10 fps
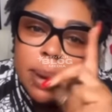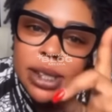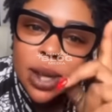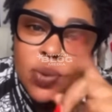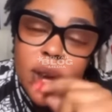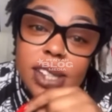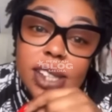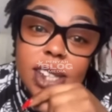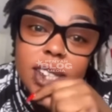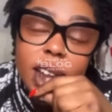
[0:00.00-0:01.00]
But if you
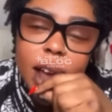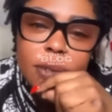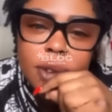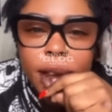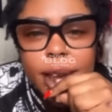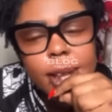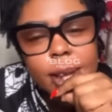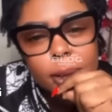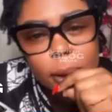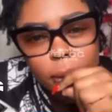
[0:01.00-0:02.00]
are seeing in our share,
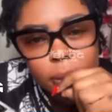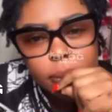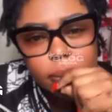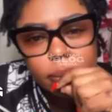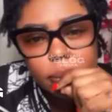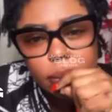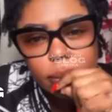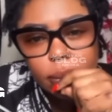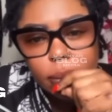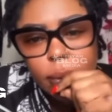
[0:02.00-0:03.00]
you know,
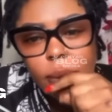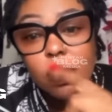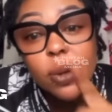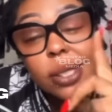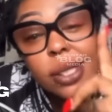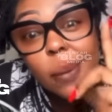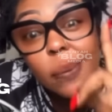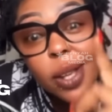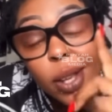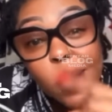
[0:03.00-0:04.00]

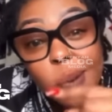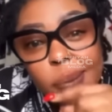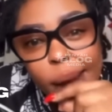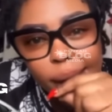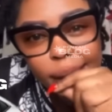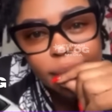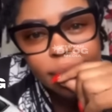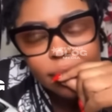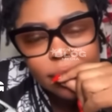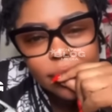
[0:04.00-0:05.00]
Bonsam Daddy Lumba.
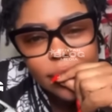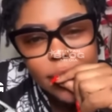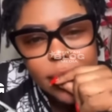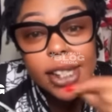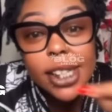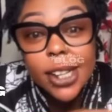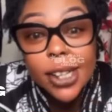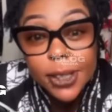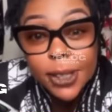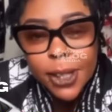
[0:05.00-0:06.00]

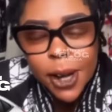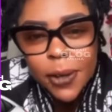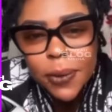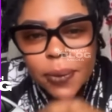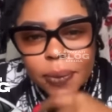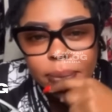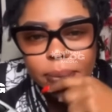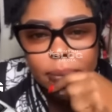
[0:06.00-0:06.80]
The channel.